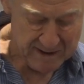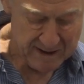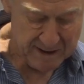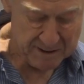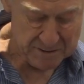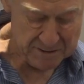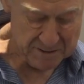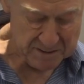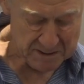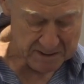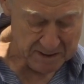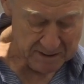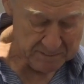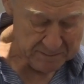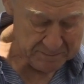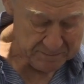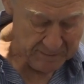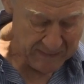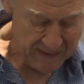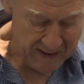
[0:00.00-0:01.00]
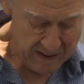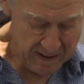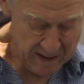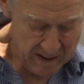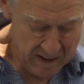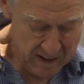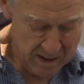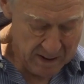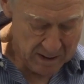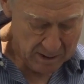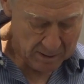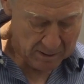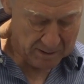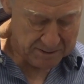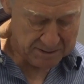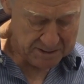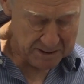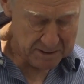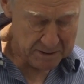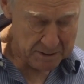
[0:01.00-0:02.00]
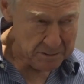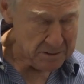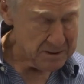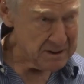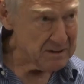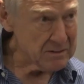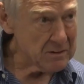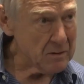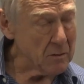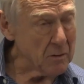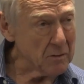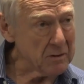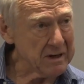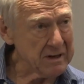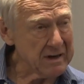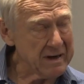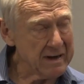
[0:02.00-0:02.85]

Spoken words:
agency. The Constitutional Court